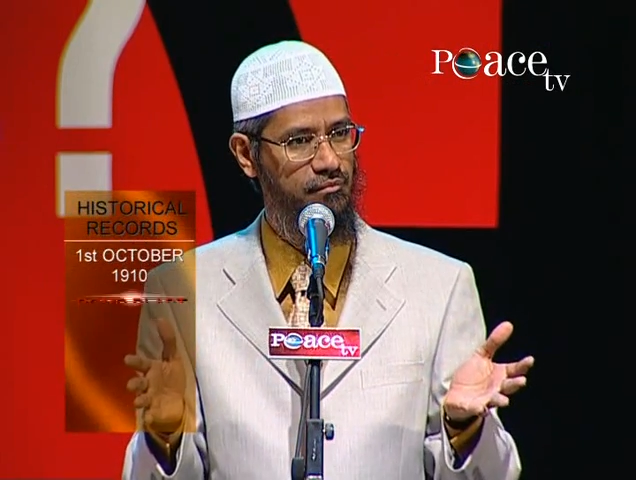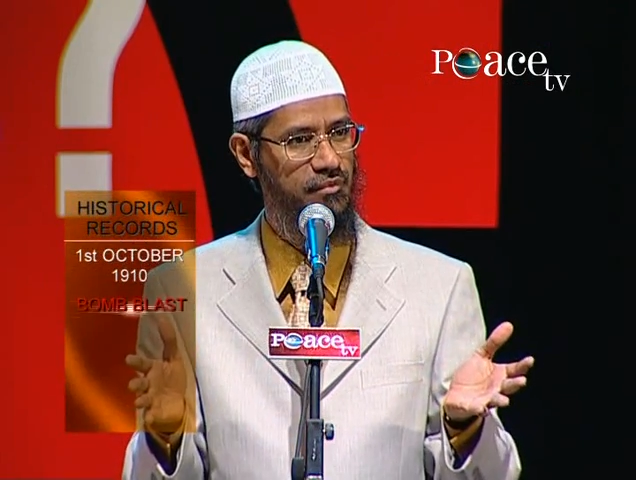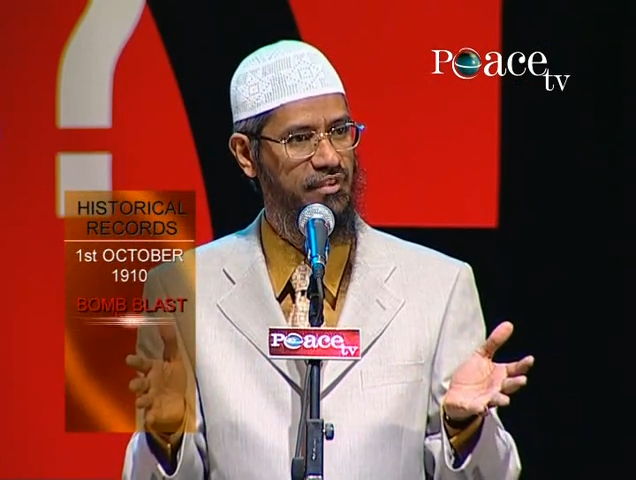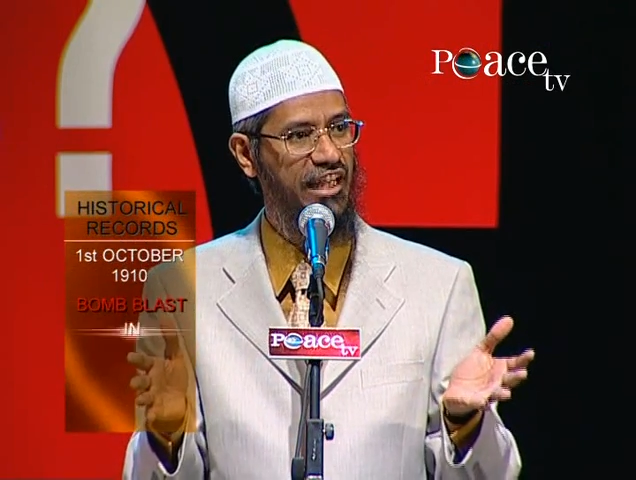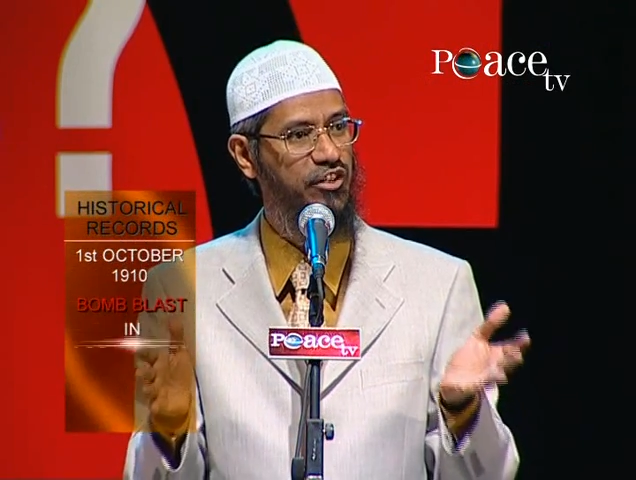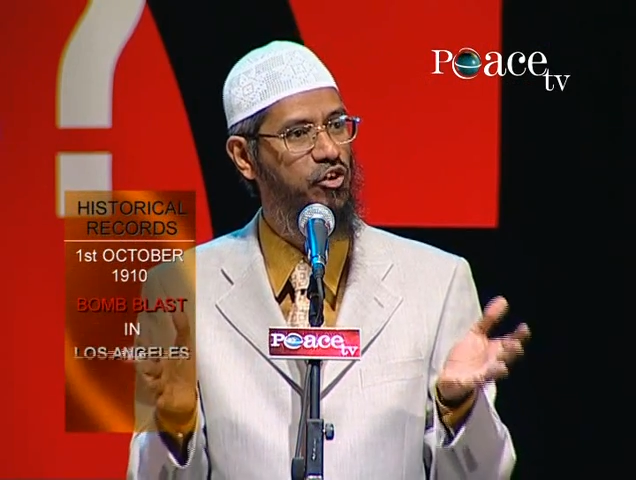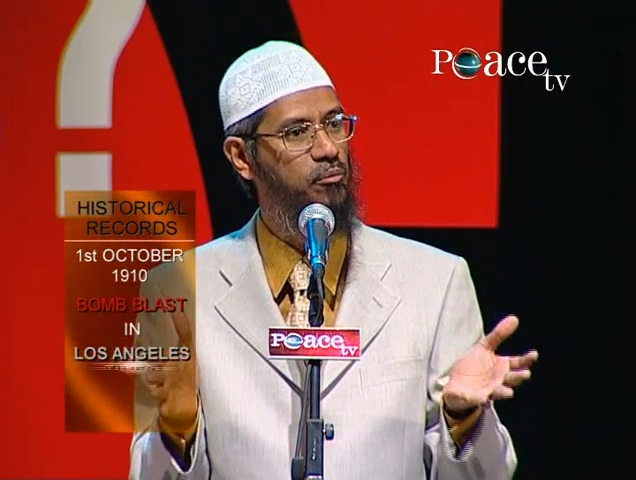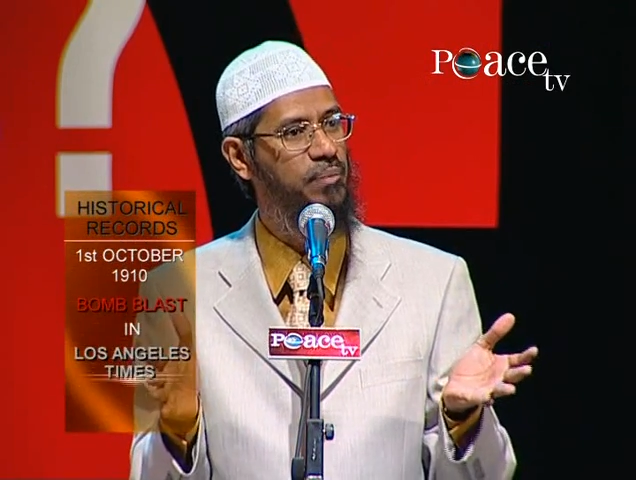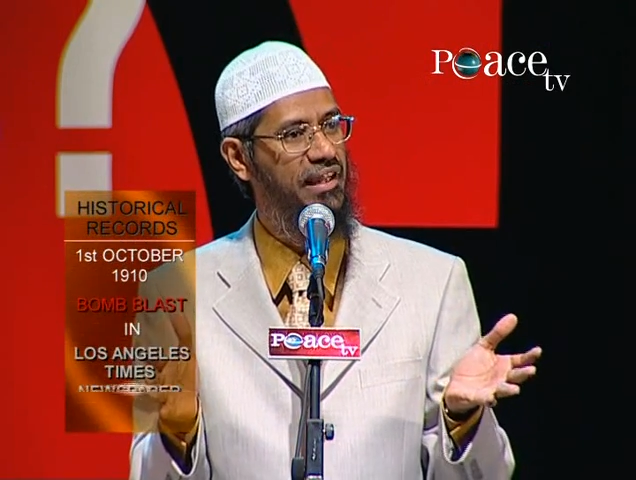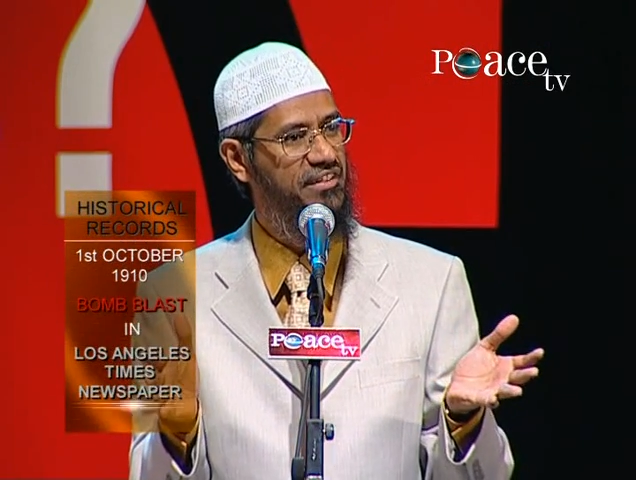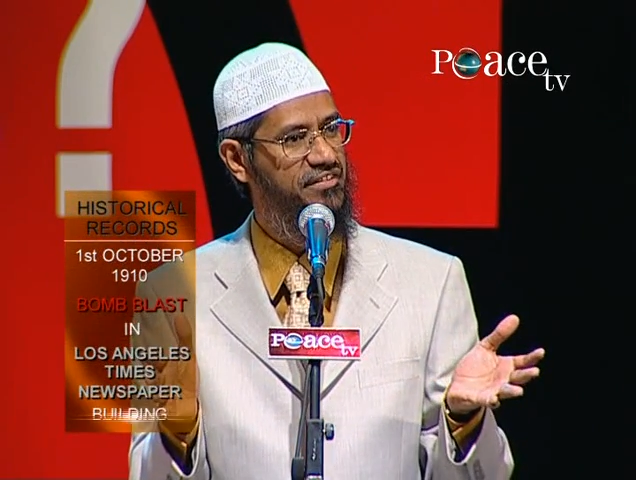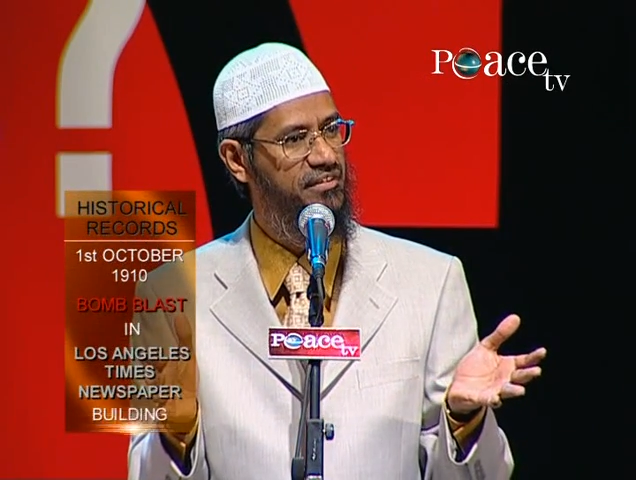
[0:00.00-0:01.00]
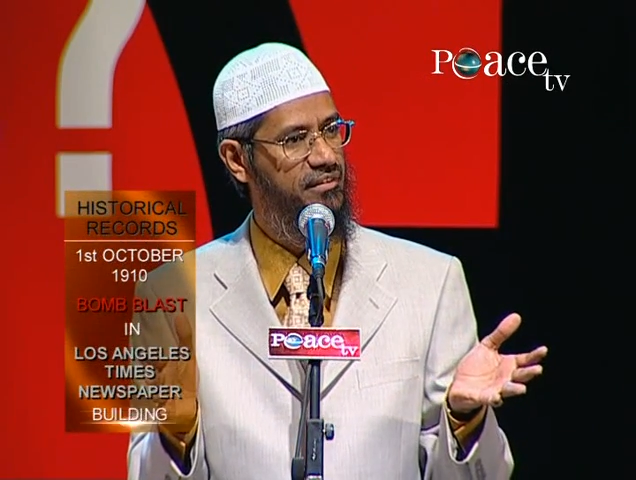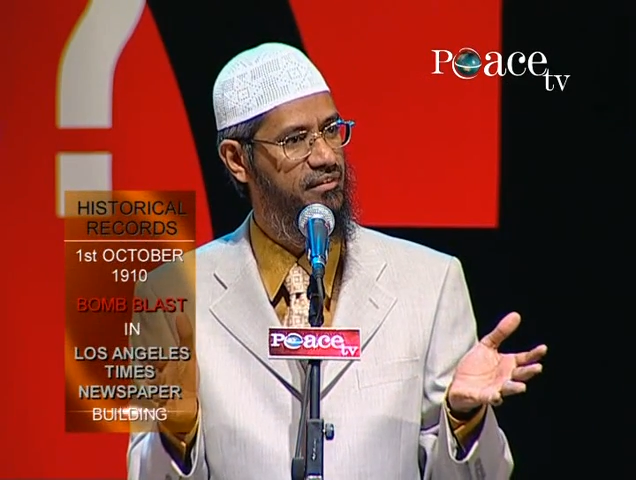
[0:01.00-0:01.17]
that took place